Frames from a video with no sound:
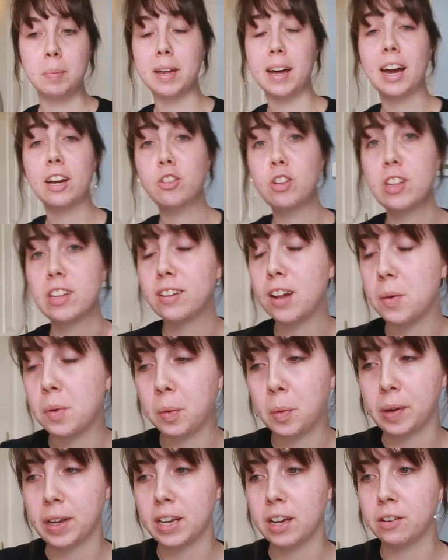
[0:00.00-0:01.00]
But actually, that's not what
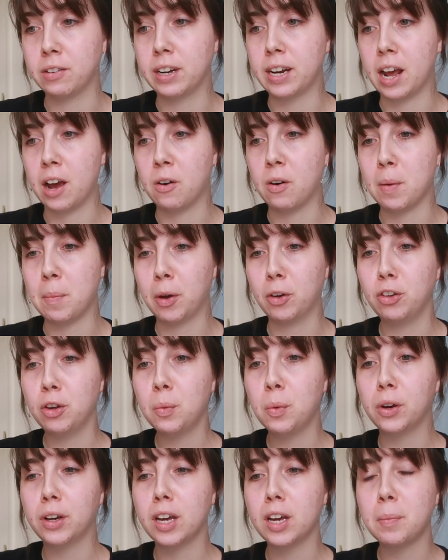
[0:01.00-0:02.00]
I'm working on right now. I'm
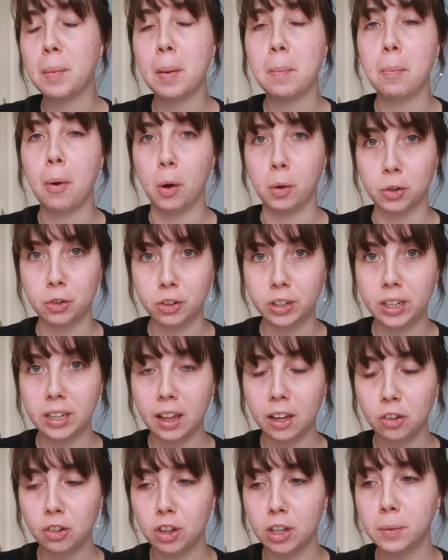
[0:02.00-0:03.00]
actually working on my poetry
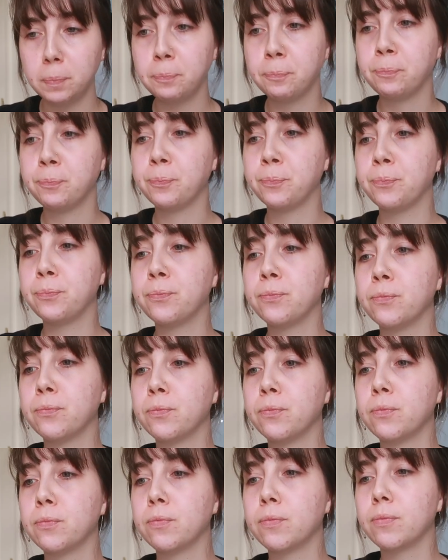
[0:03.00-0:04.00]
collection.
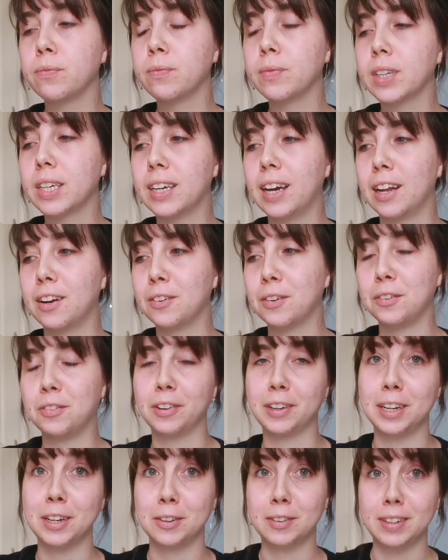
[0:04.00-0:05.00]
I don't know if
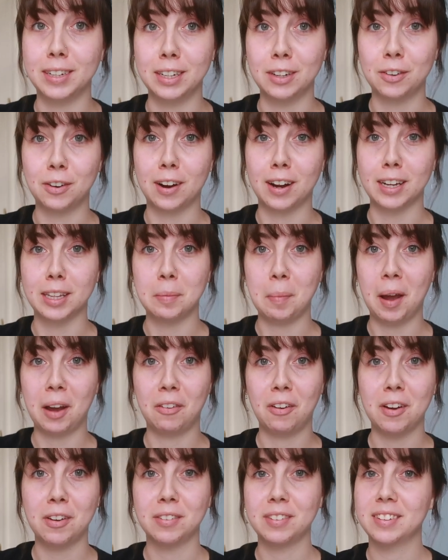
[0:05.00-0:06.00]
you can hear Dean crying in the
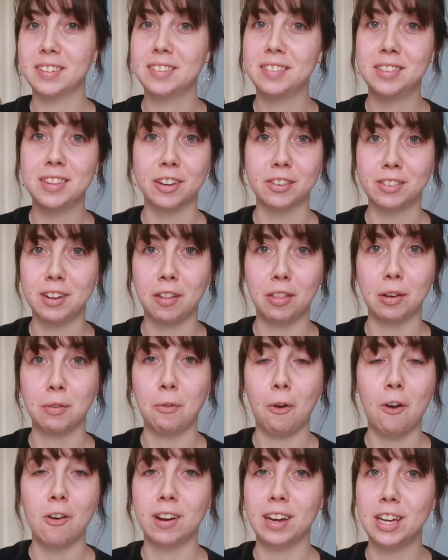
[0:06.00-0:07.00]
background. There's nothing
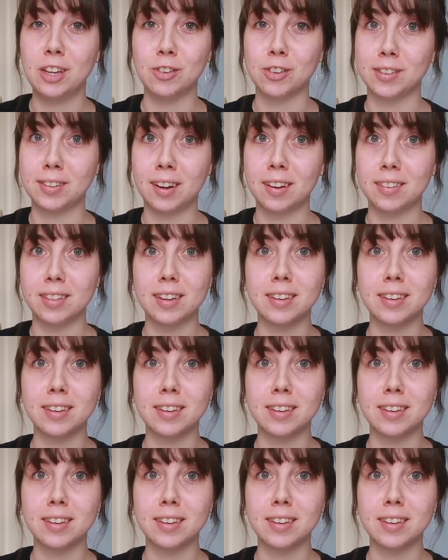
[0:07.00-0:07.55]
wrong. He just does